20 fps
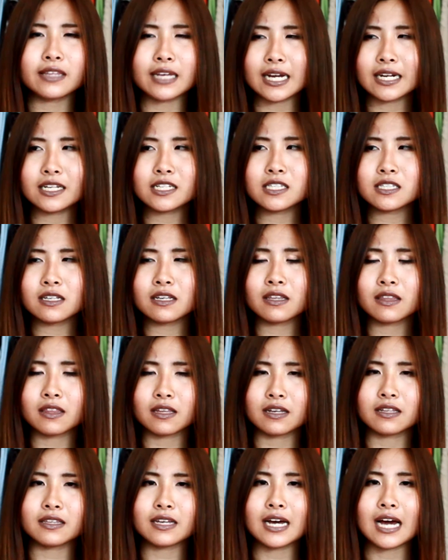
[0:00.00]
that is the
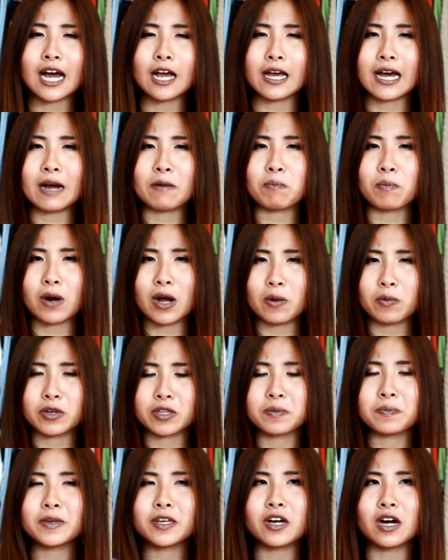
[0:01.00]
thing that I have brought
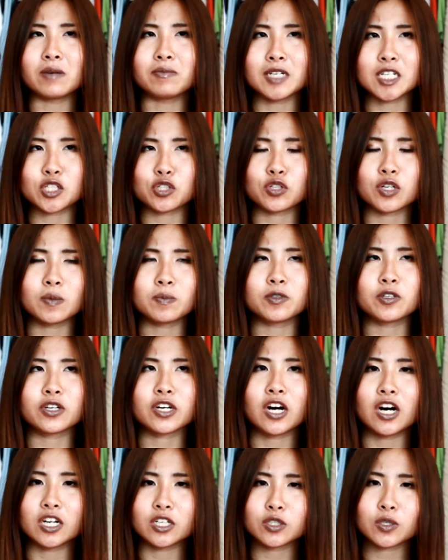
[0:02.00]
with me on my trip to
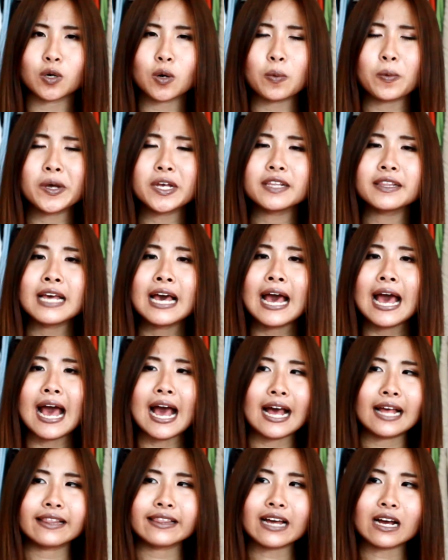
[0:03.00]
contour with
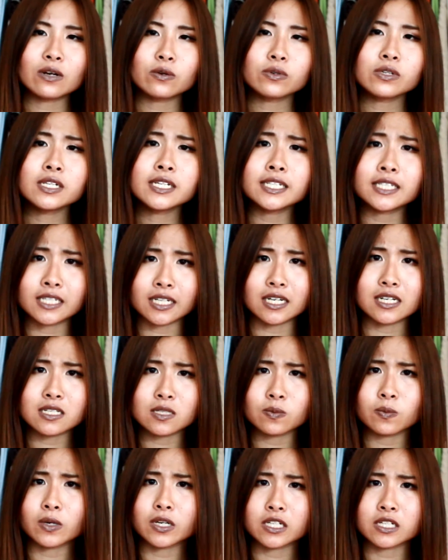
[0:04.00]
and that really
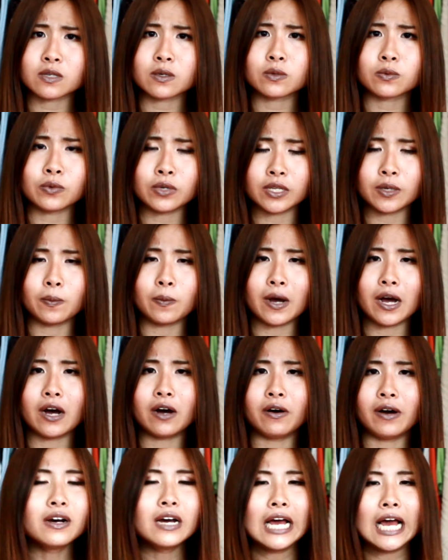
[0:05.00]
does work really
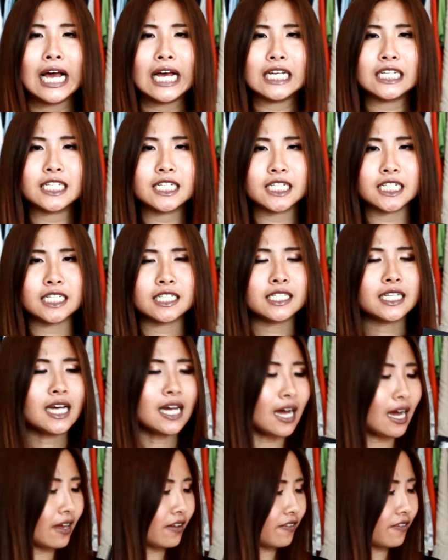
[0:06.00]
well. It's just that